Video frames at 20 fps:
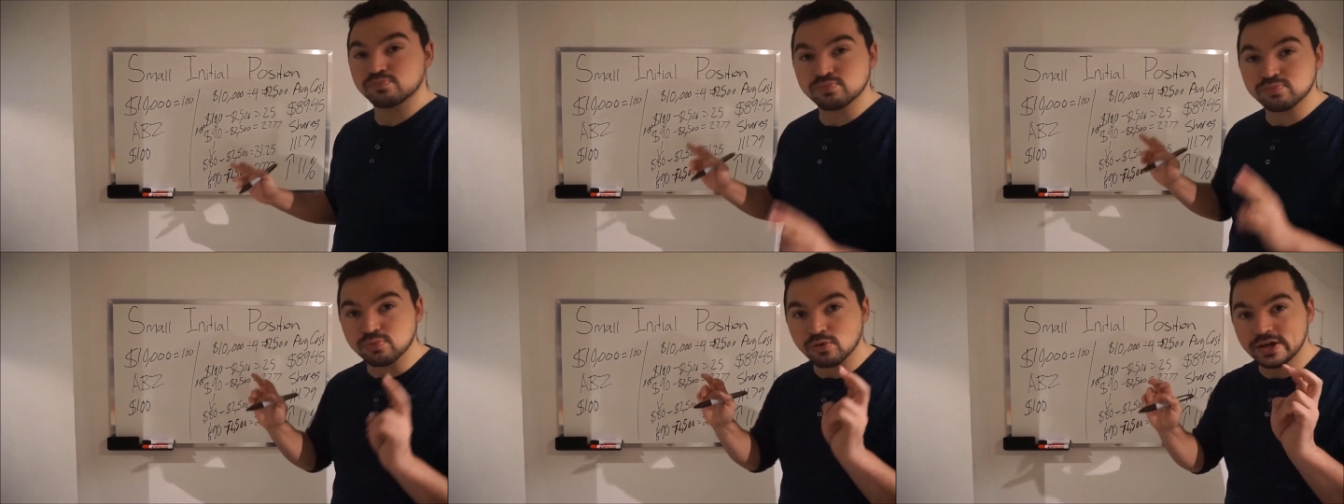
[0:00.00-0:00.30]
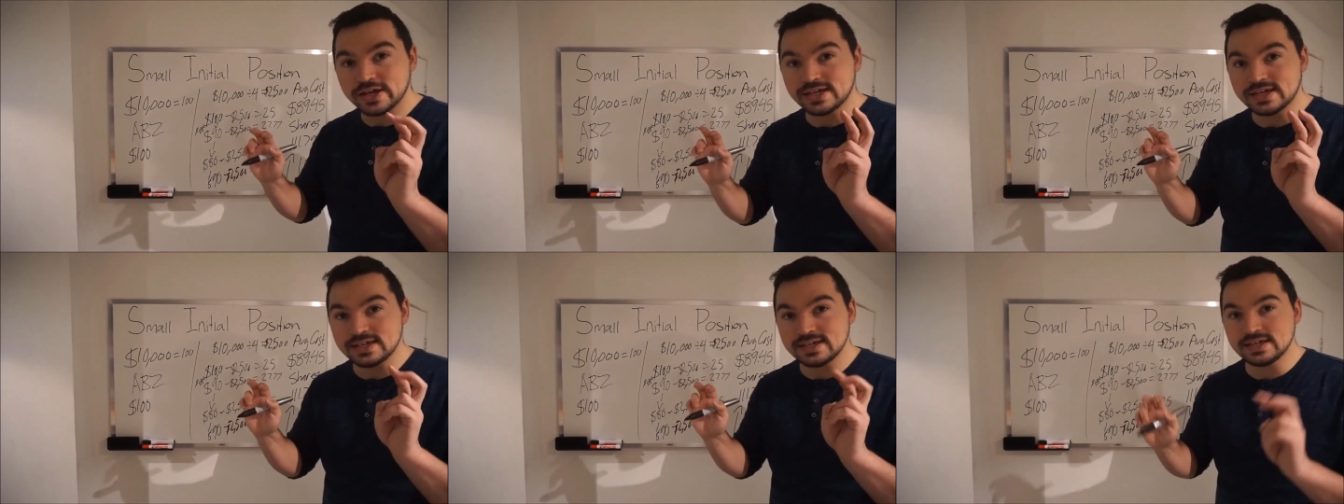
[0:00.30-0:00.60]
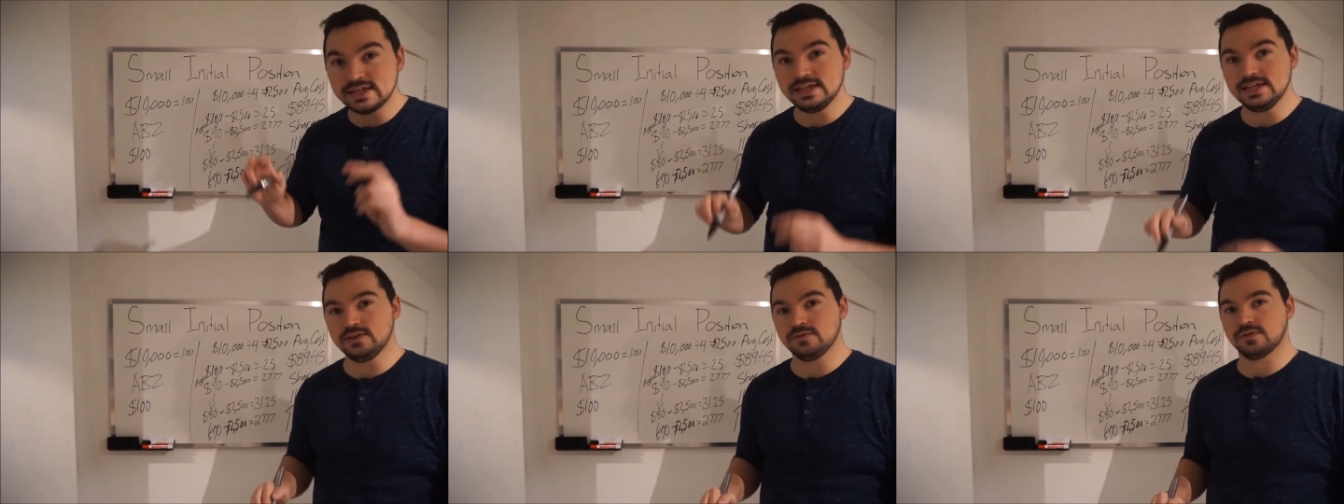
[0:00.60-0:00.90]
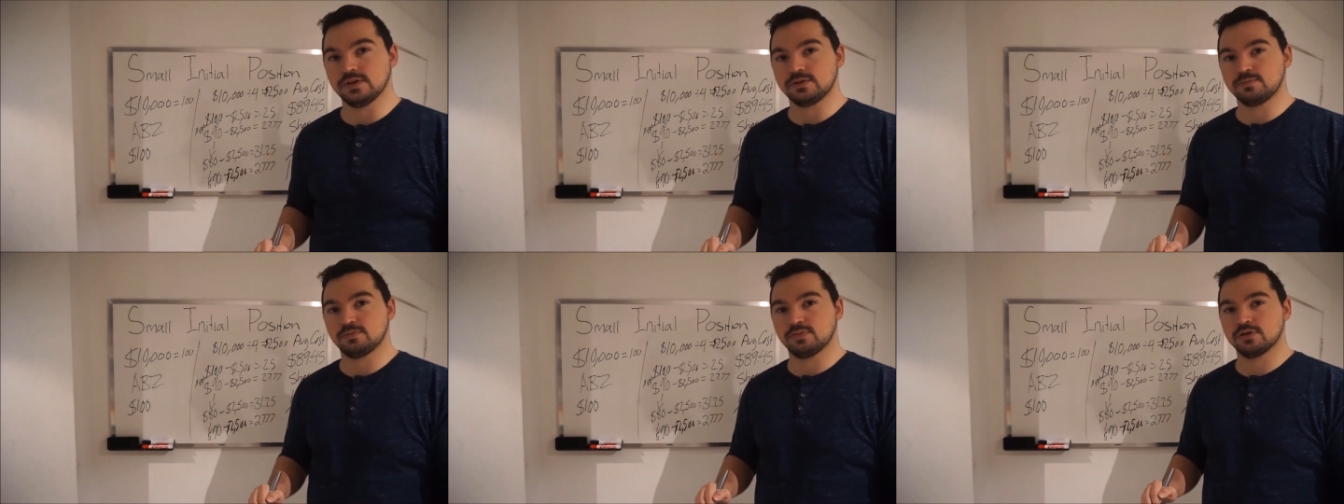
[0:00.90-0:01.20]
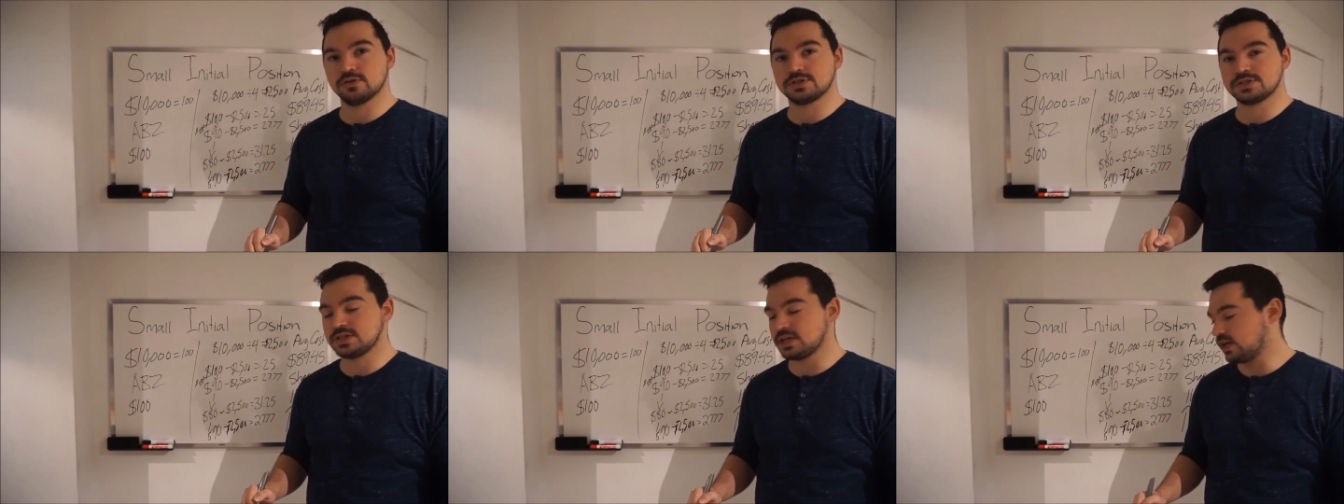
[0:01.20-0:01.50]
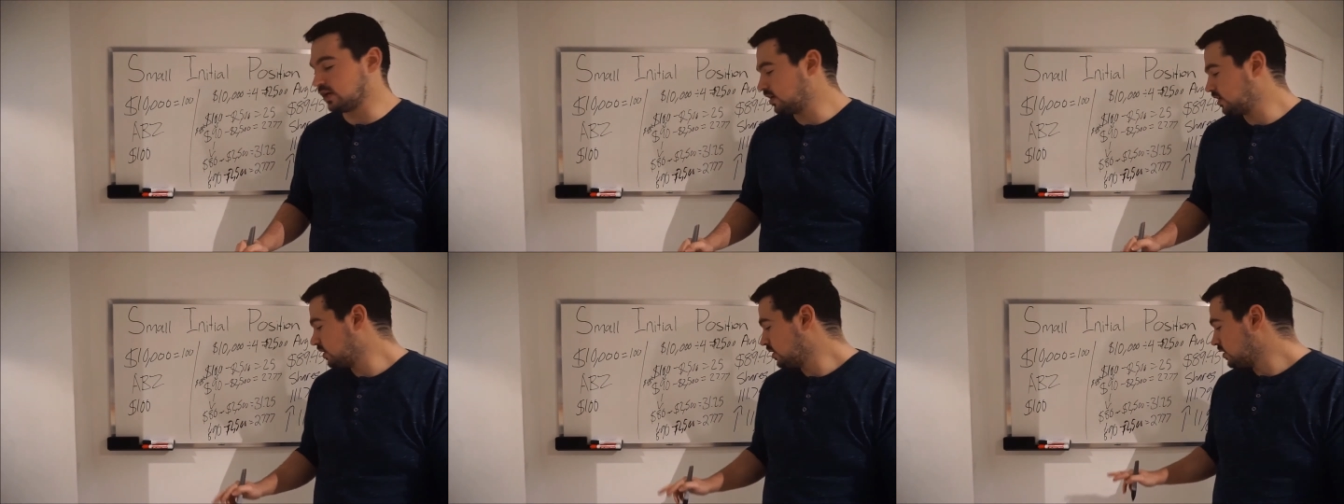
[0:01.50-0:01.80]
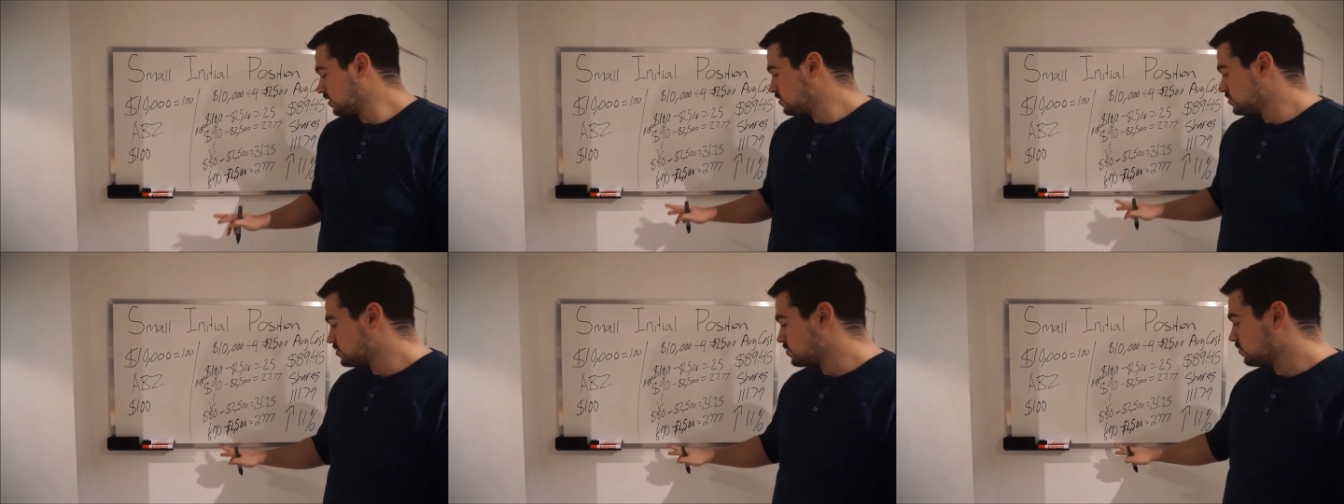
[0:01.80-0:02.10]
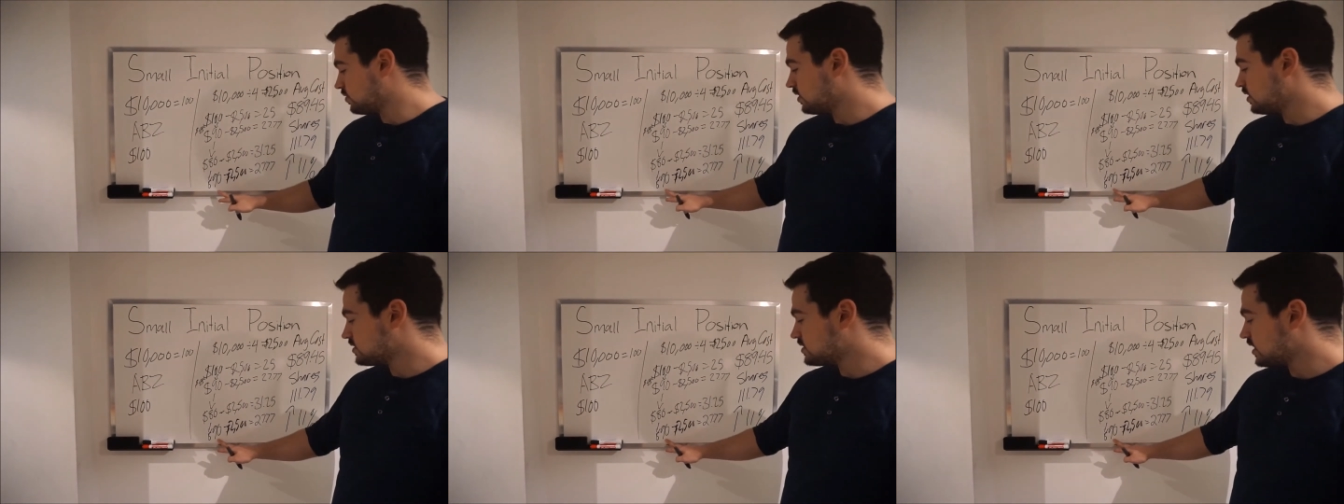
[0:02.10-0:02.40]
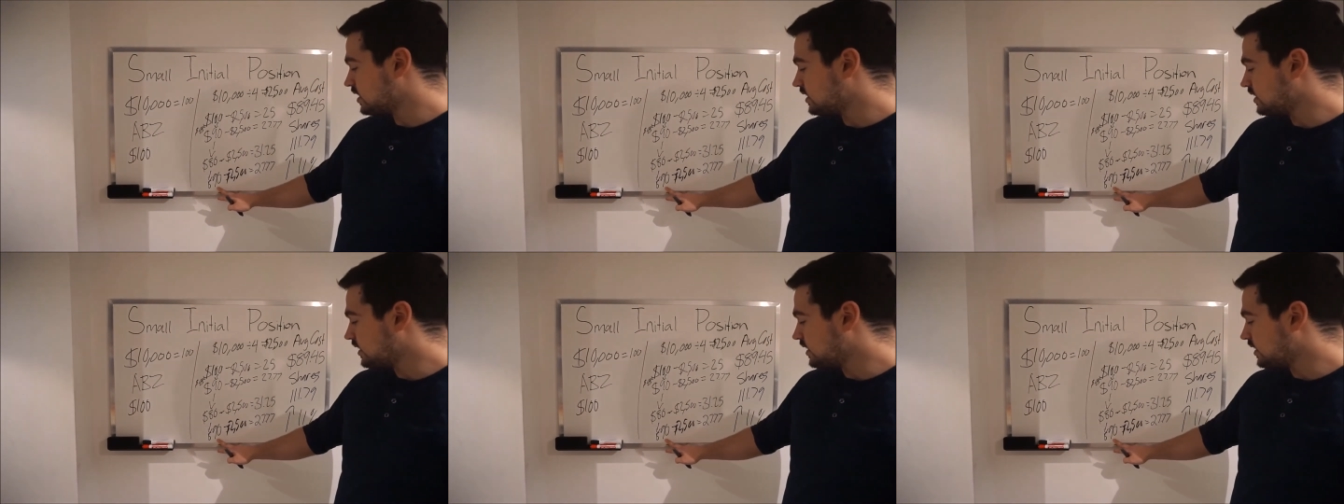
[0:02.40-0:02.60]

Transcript: breaking even per se. So when this hit